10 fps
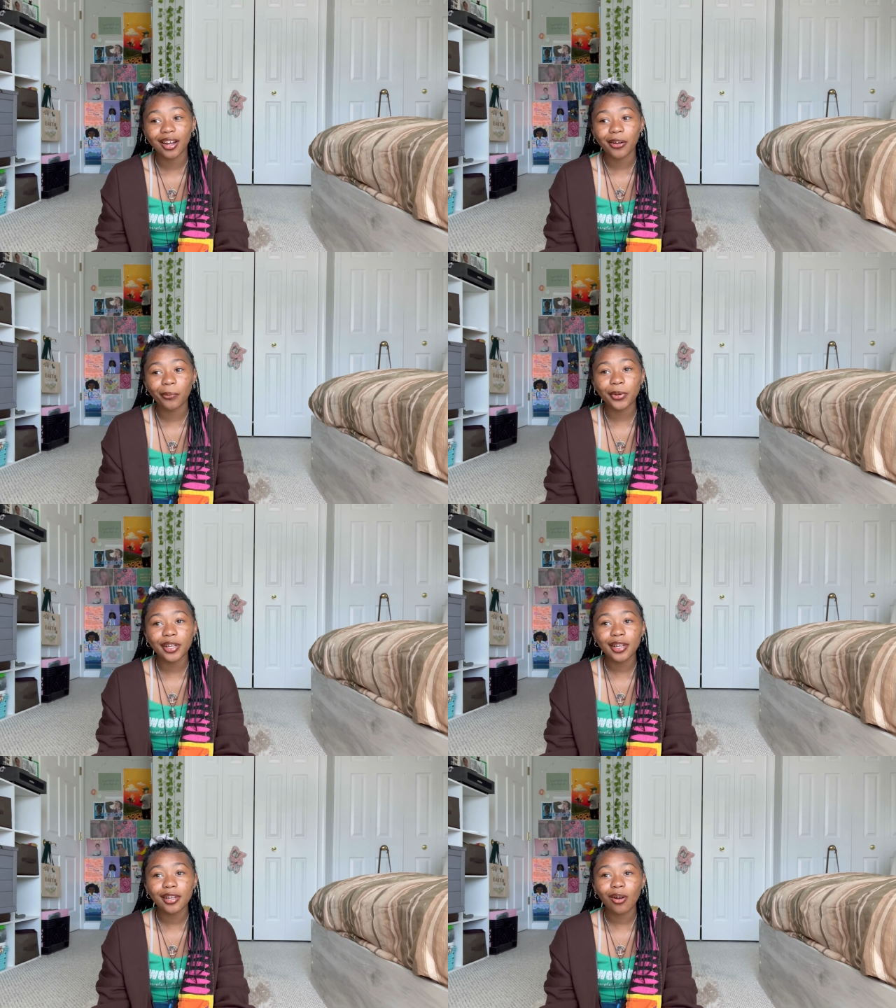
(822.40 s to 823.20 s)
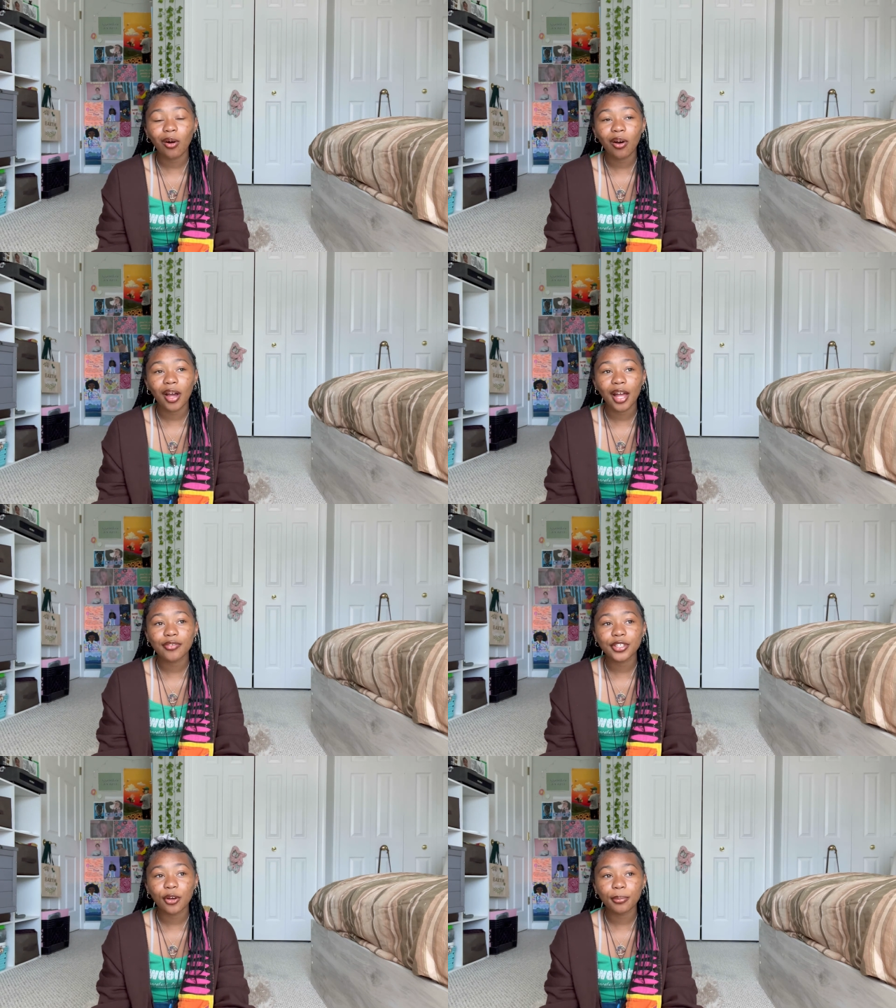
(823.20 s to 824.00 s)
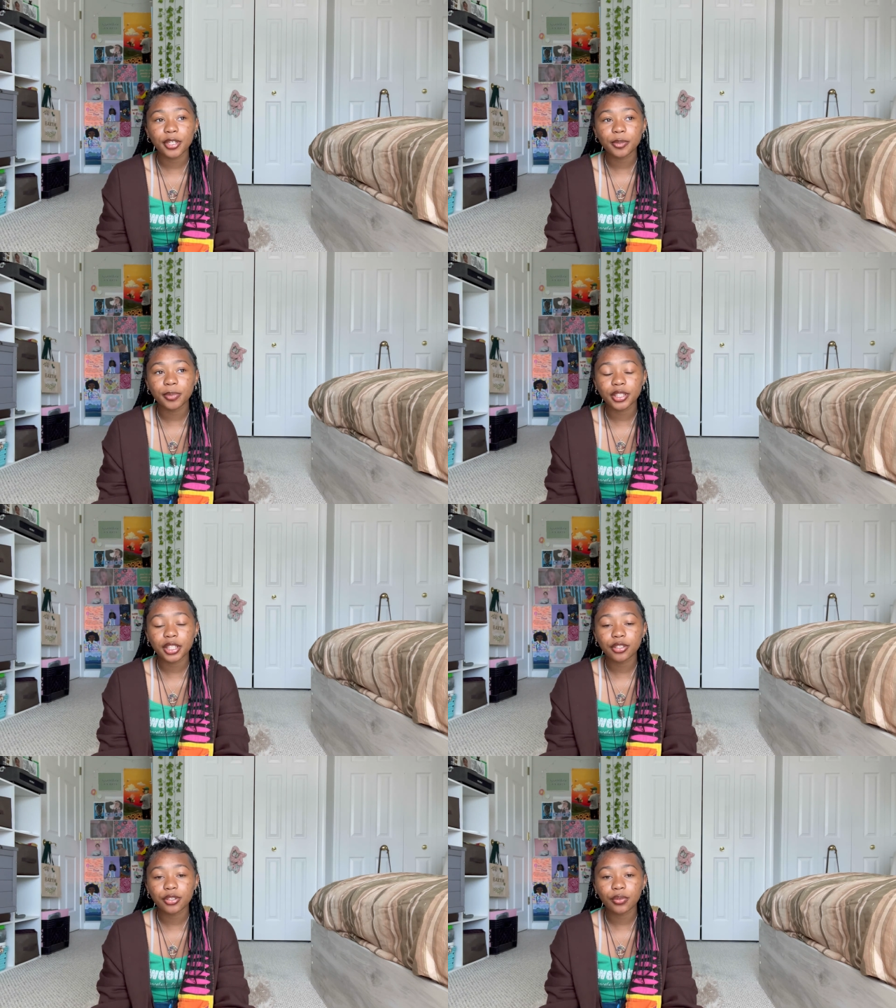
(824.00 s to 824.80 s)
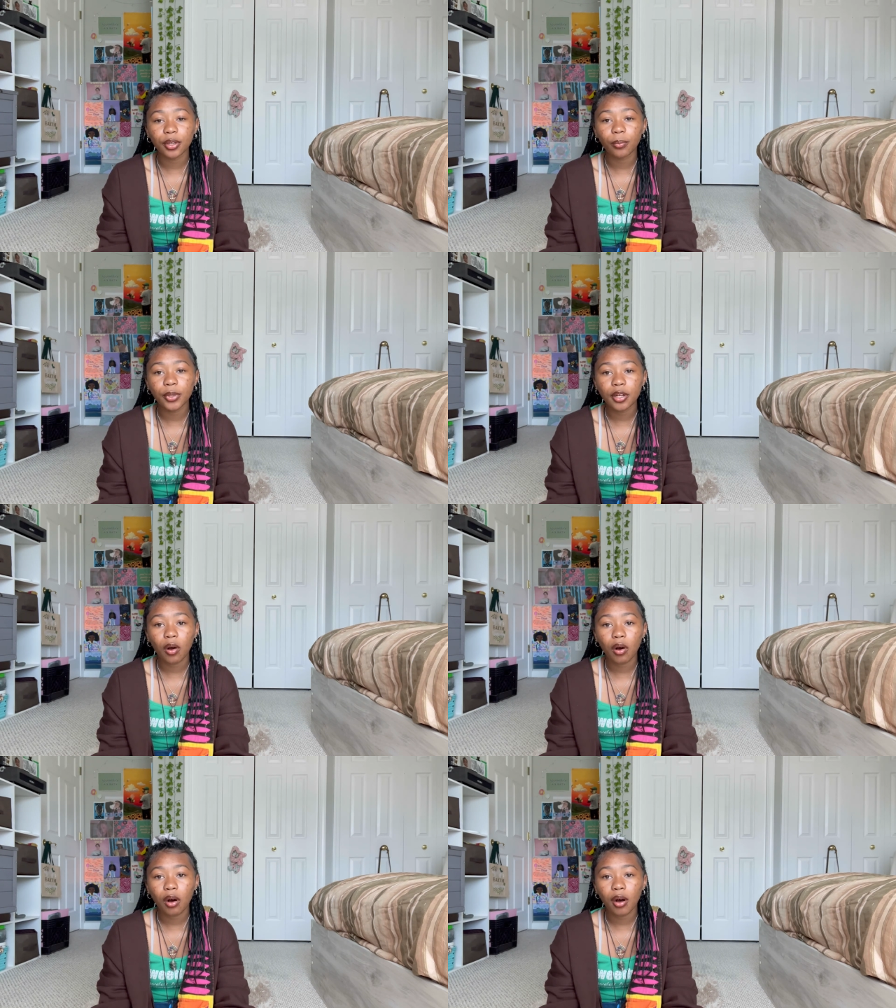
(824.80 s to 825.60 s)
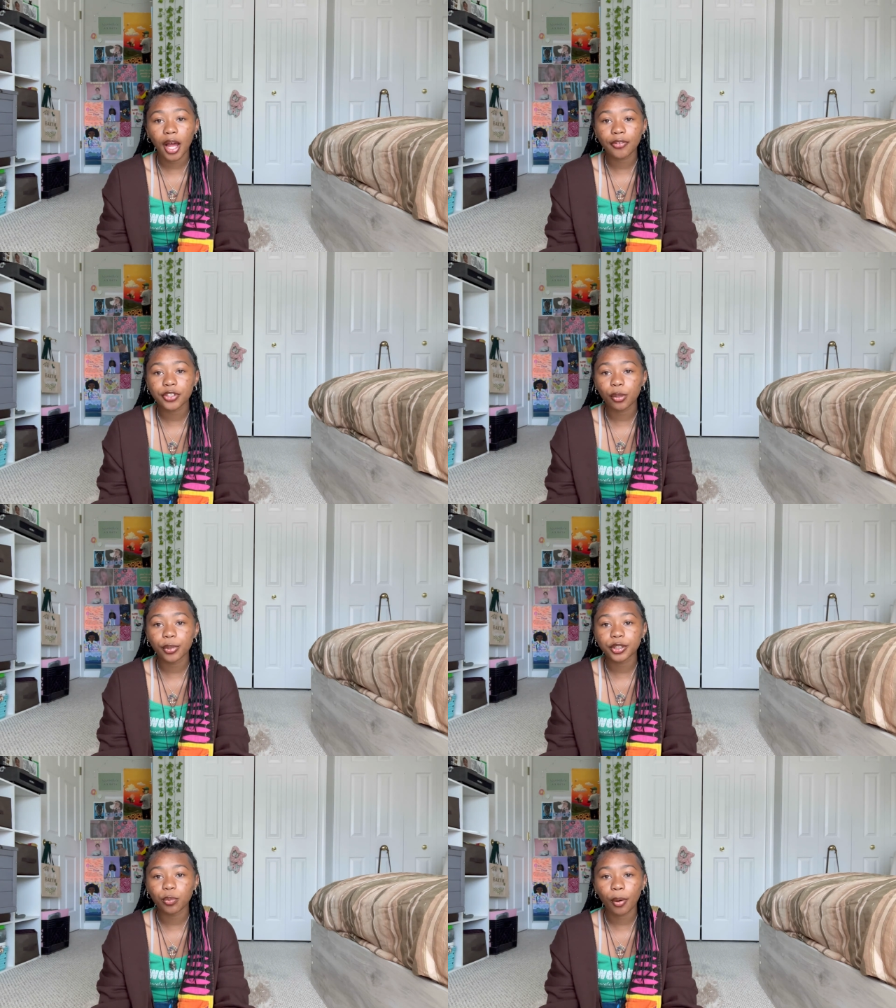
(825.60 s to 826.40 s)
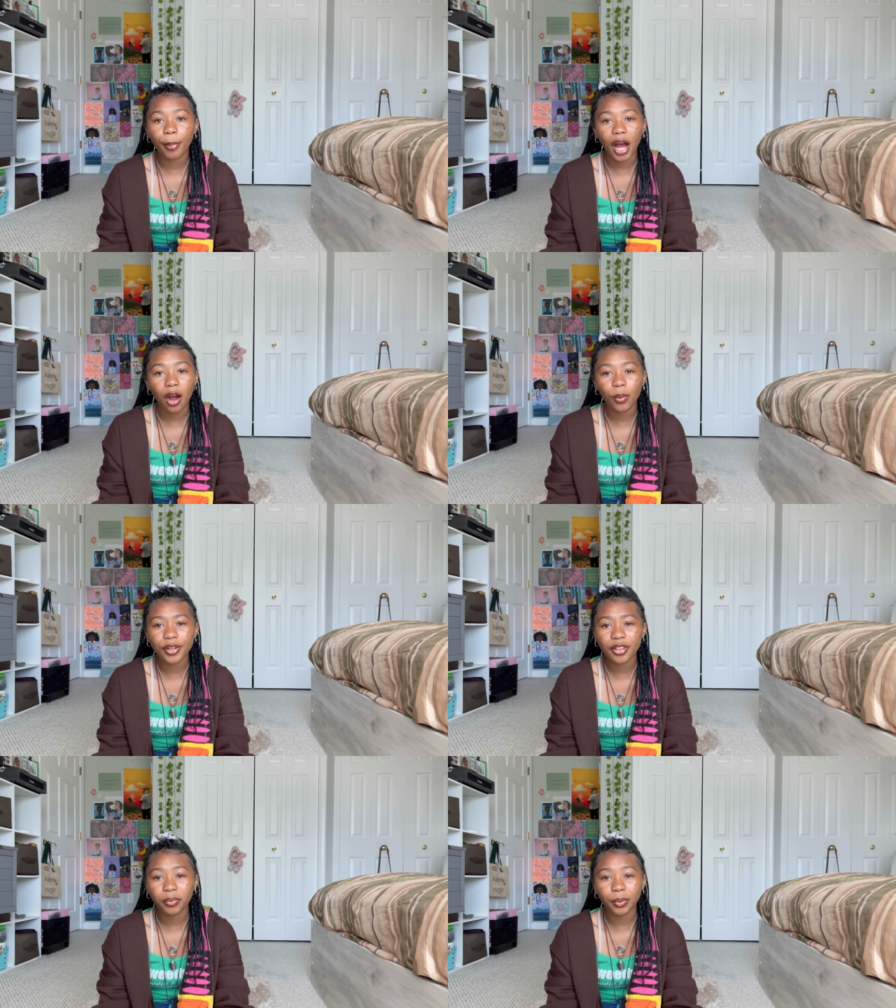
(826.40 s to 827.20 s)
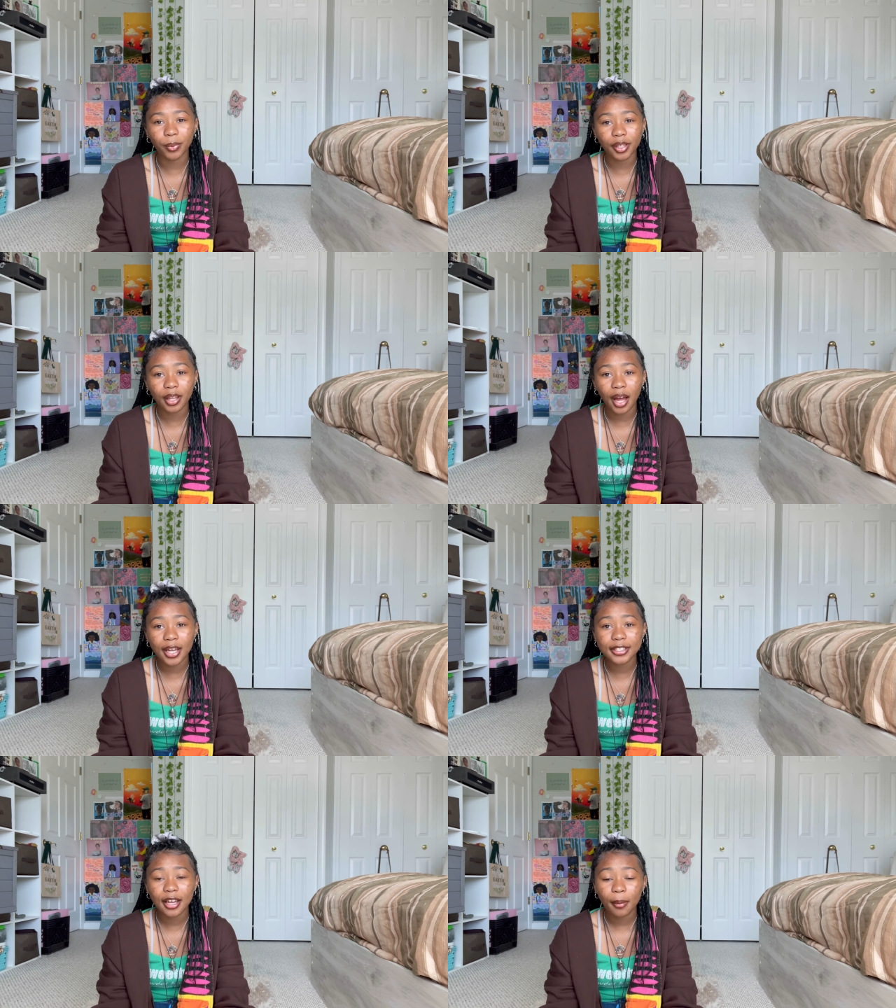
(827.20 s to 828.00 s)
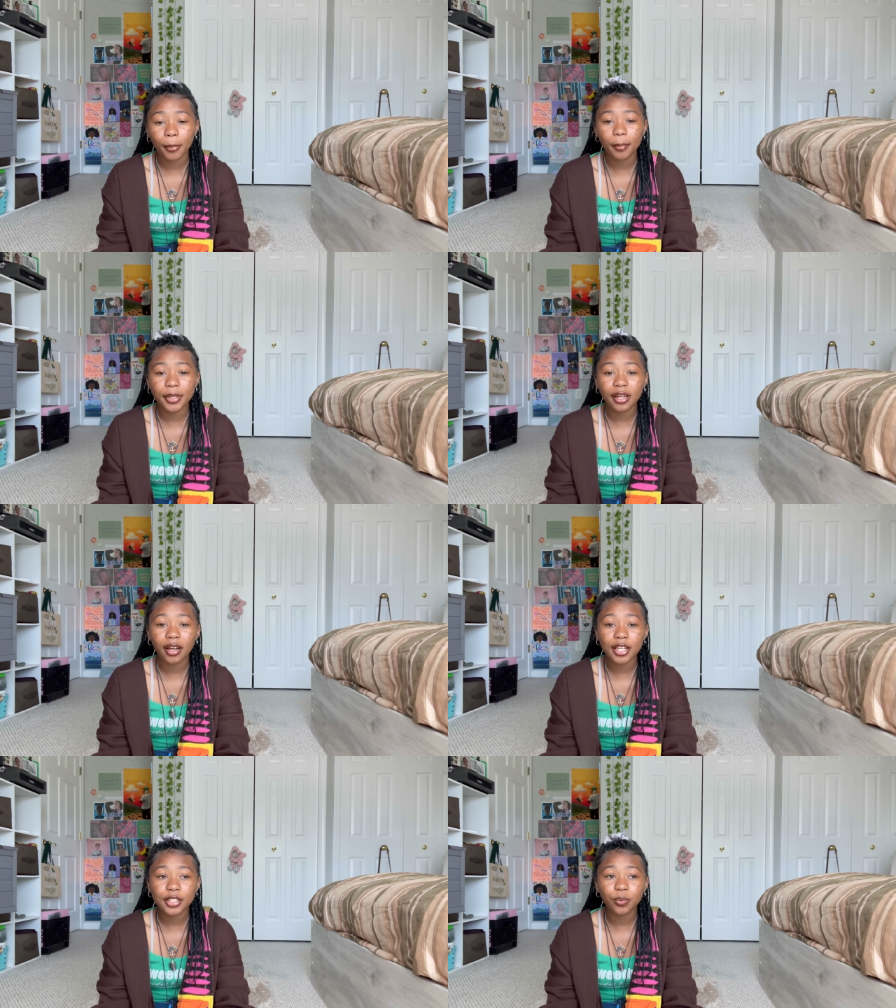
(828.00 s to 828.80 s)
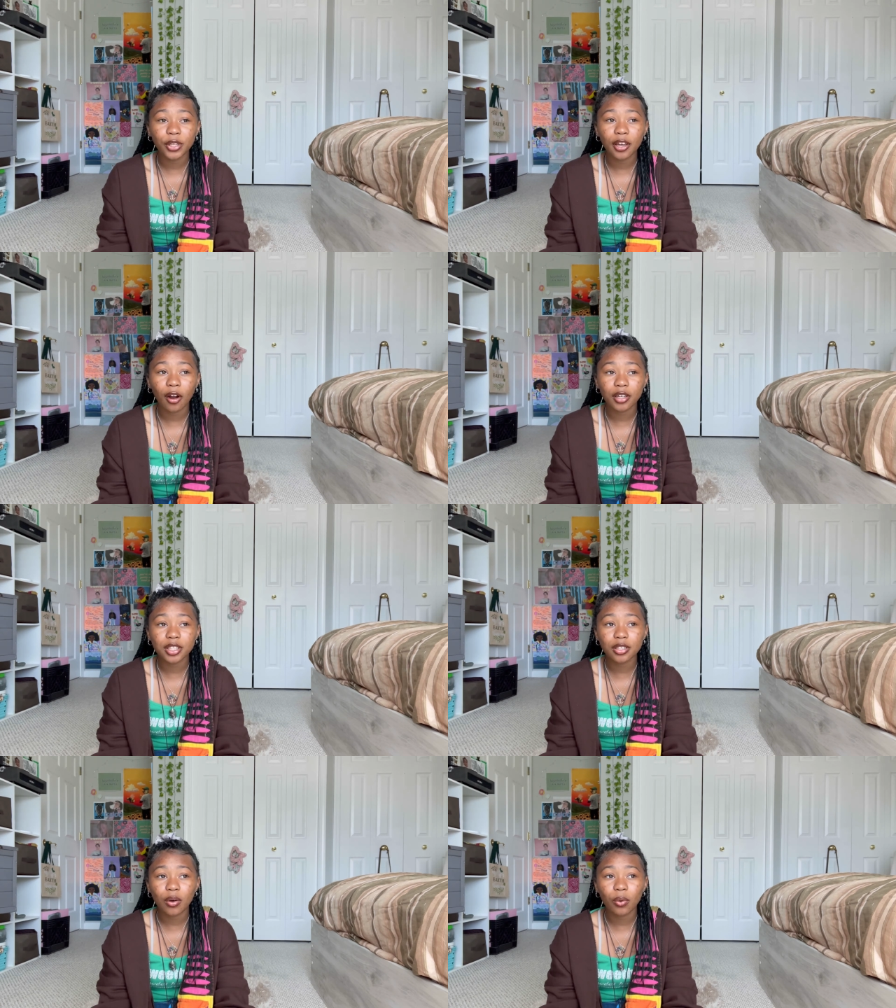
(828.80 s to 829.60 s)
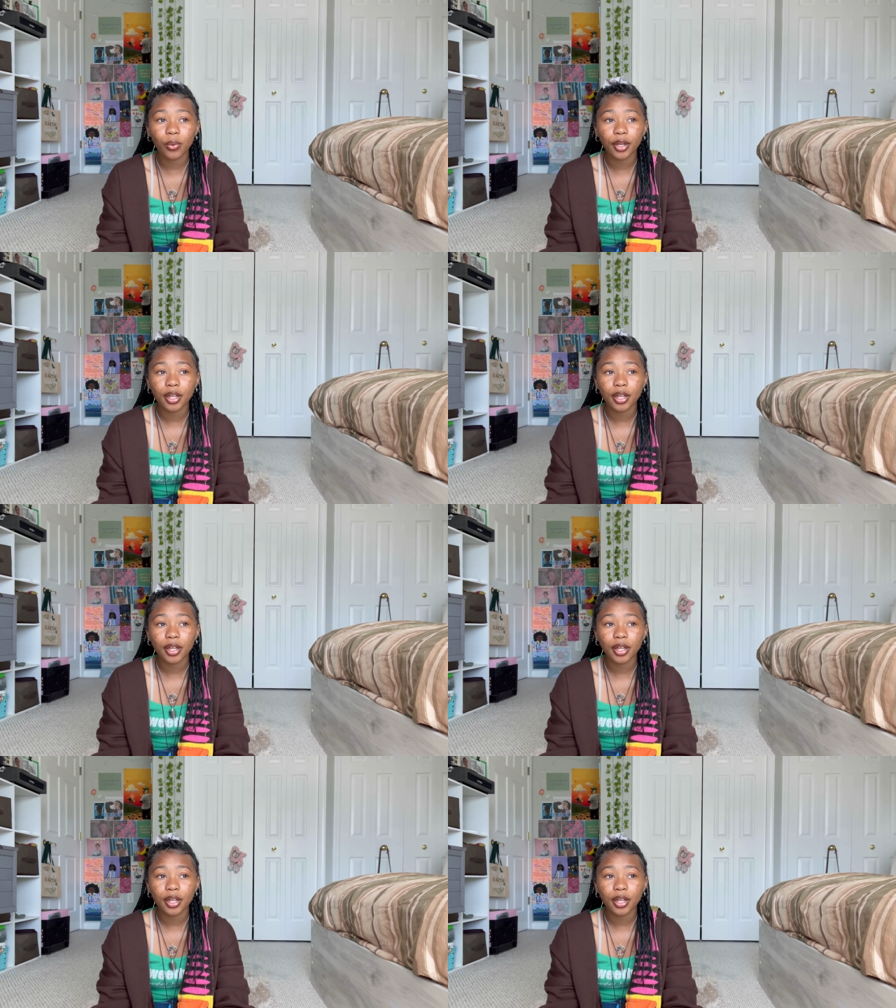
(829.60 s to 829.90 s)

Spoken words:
we all have so much potential and we all have so much more power than we realize, but because we are so